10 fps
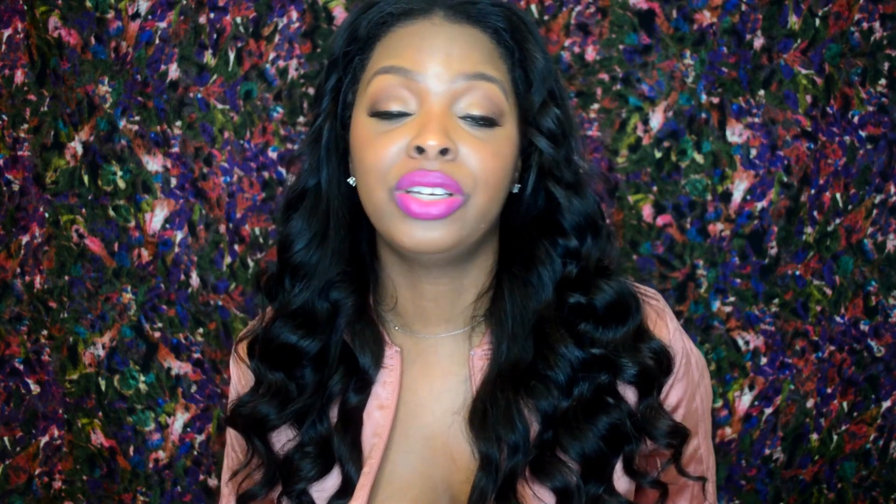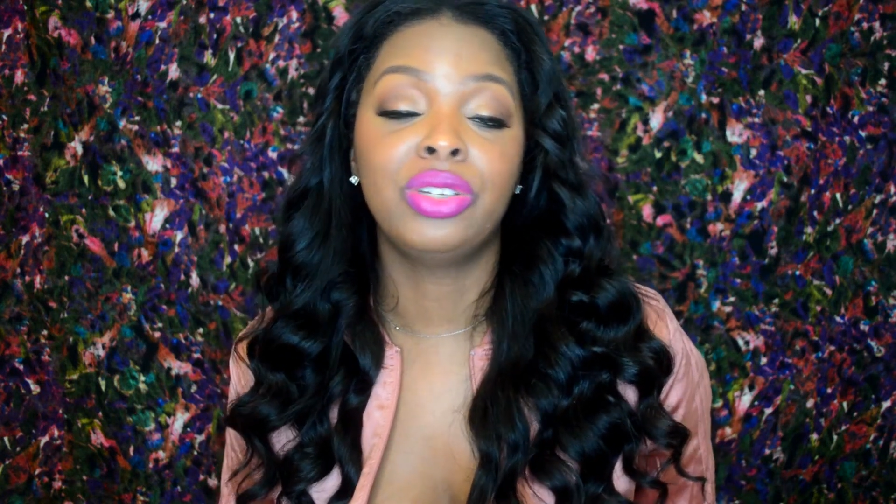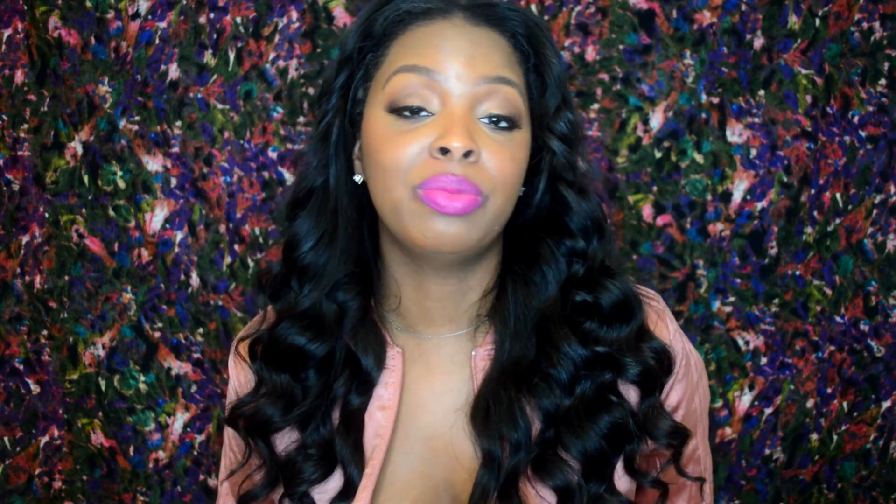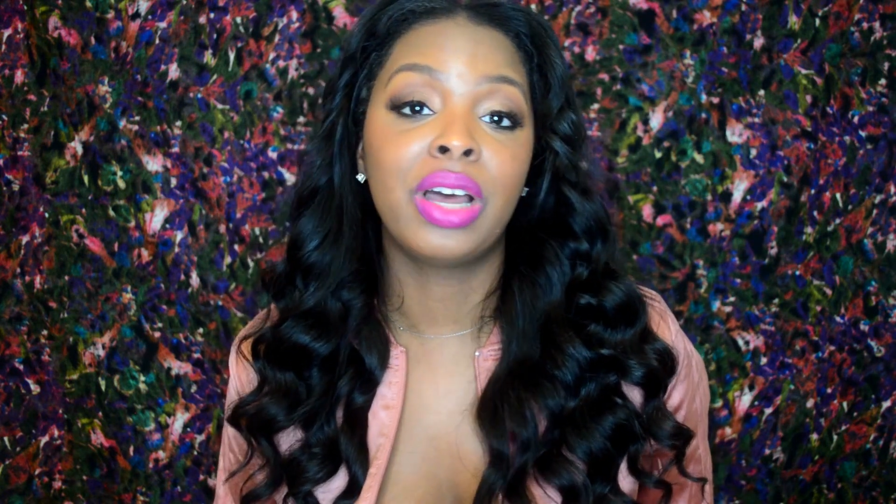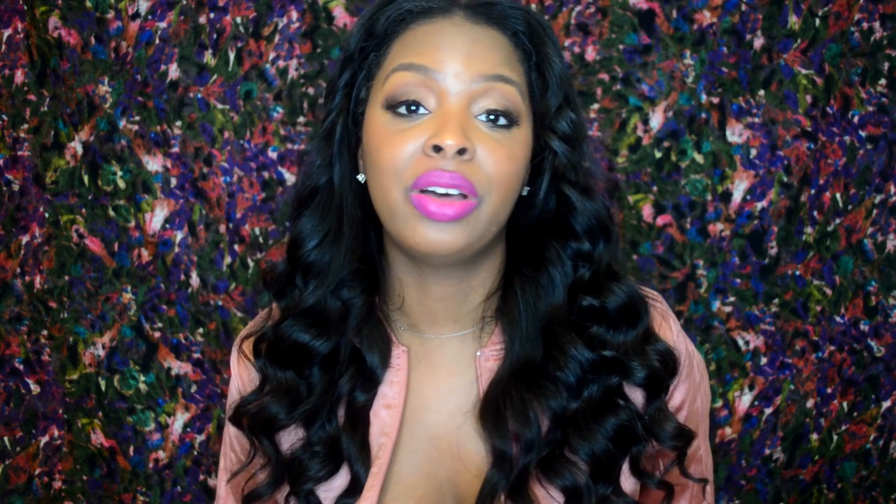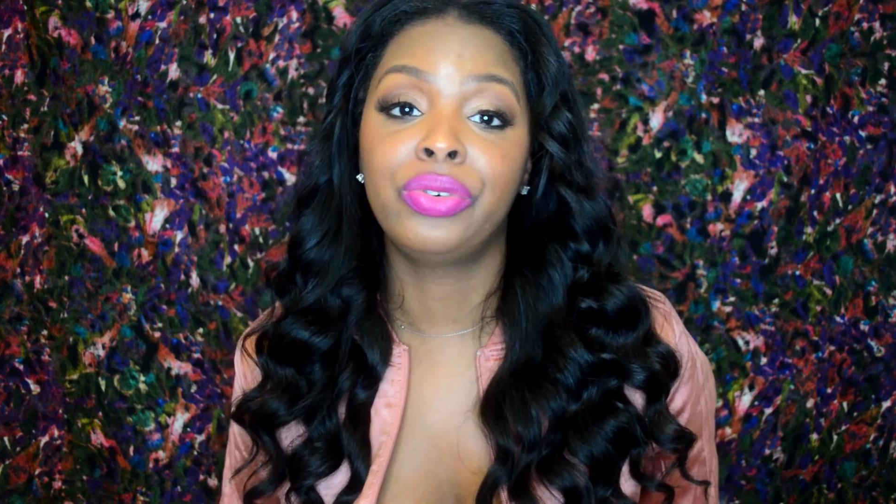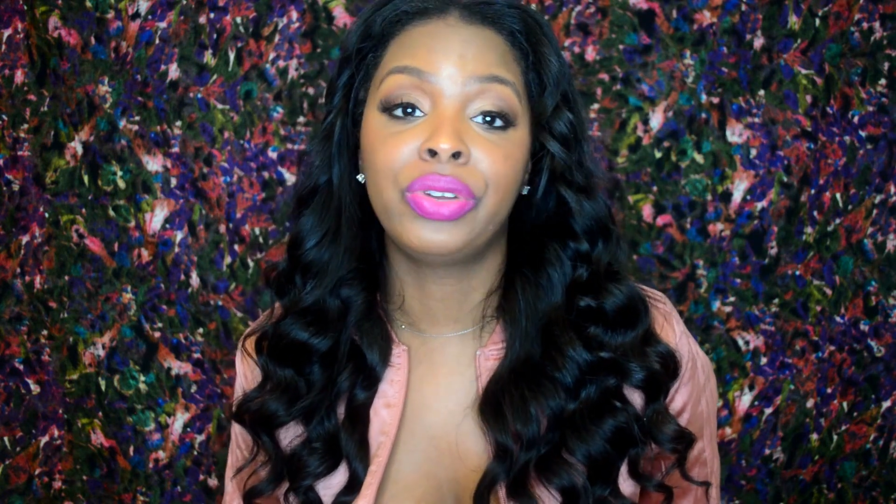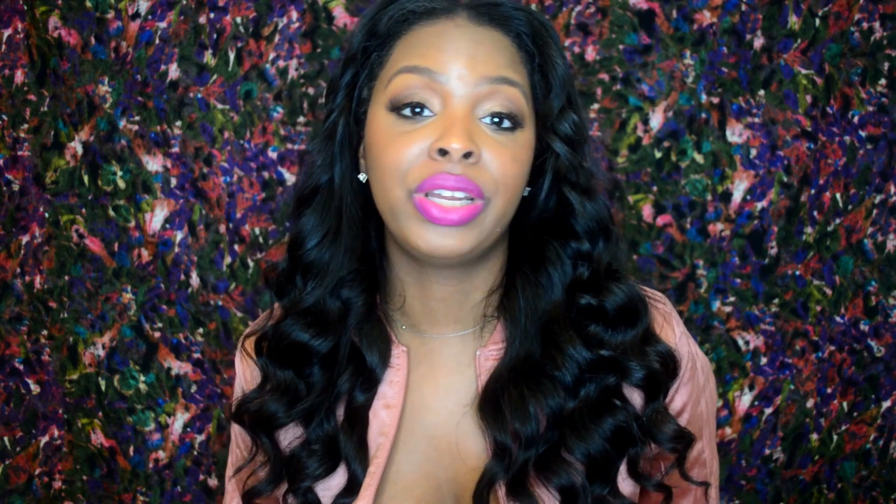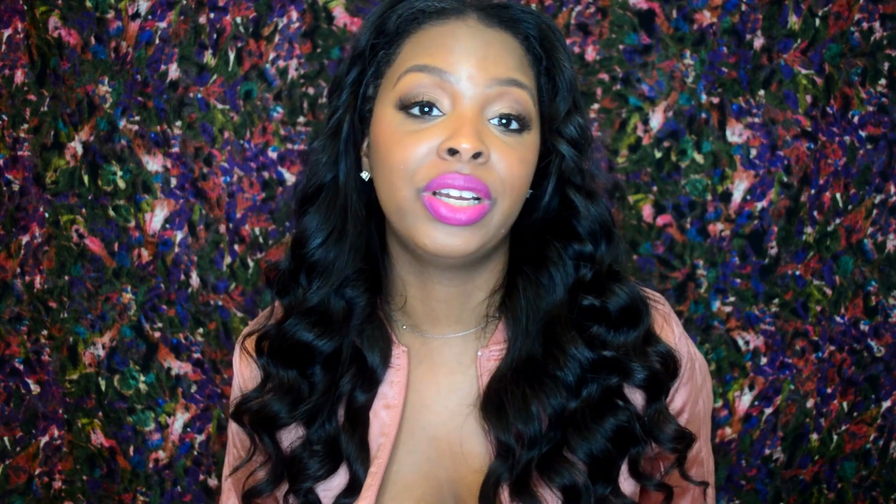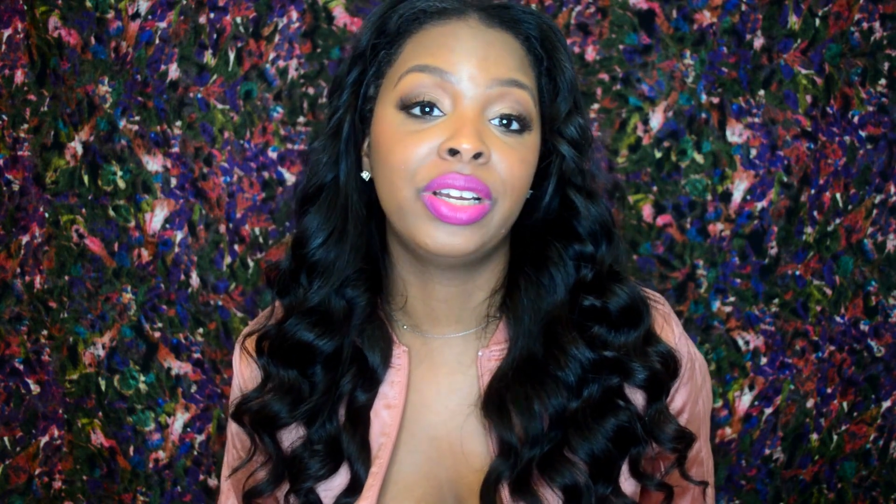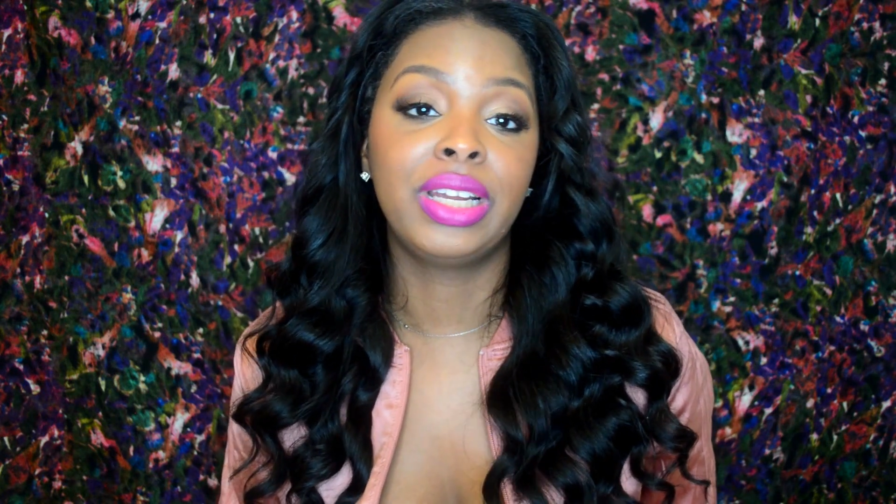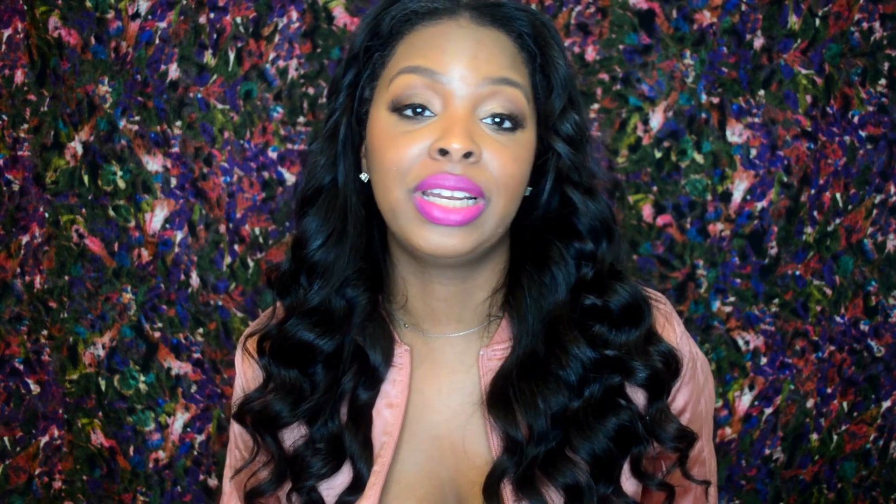I do my own hair,